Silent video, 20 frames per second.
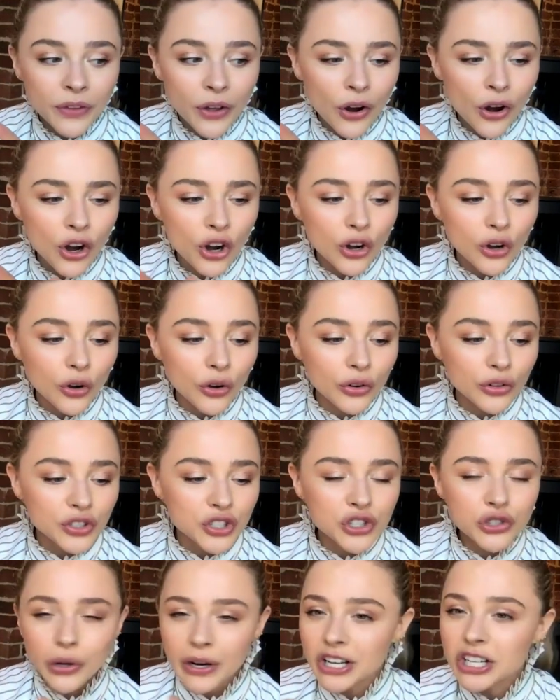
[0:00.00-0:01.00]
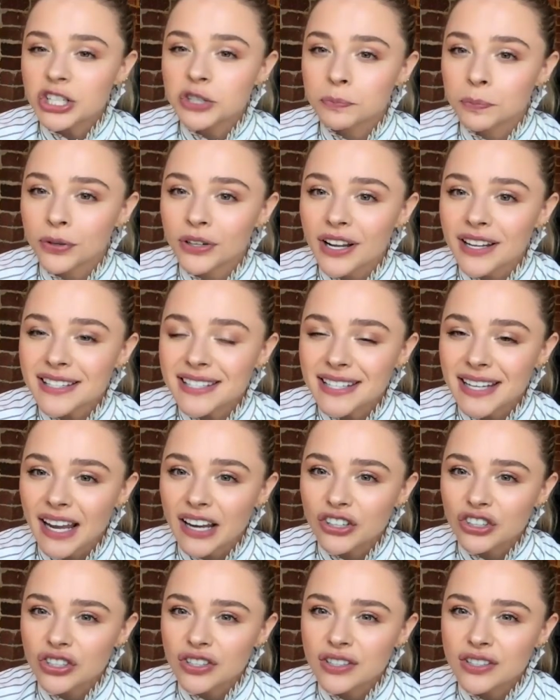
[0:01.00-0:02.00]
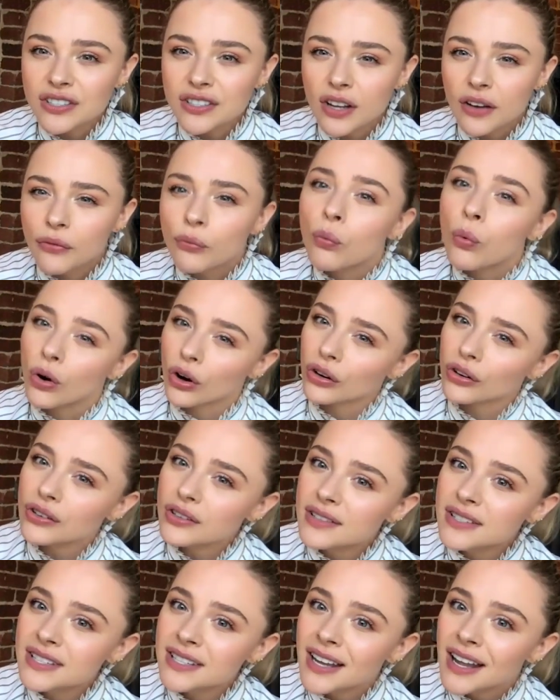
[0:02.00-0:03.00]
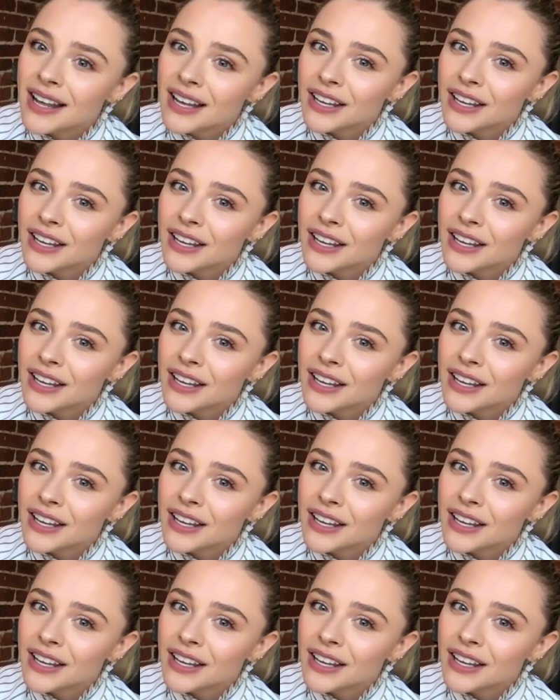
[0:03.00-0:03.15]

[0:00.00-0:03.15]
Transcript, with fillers: her strange pronunciations of words,